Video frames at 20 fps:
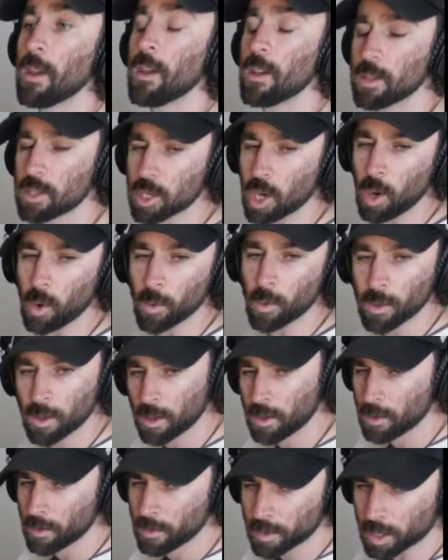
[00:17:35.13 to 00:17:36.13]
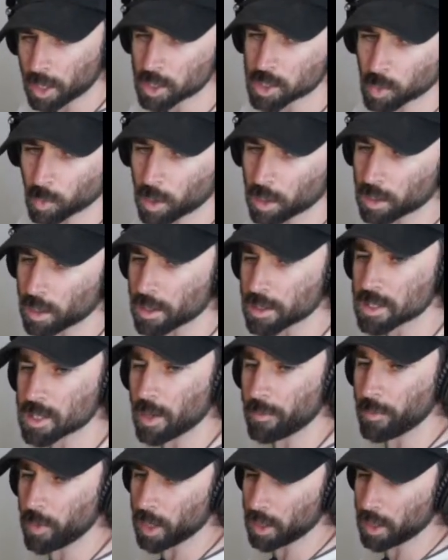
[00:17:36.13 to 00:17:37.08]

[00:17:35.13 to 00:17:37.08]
So good to work on stuff like